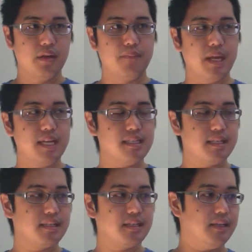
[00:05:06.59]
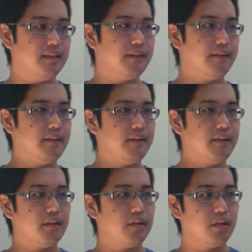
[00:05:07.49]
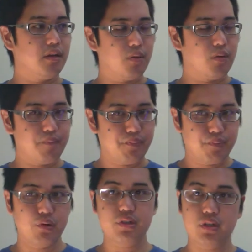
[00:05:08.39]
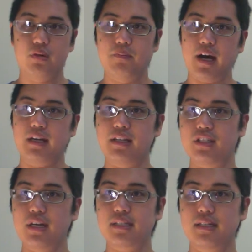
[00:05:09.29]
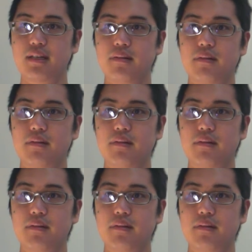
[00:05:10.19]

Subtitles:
Basically, the person who bought it, Justin,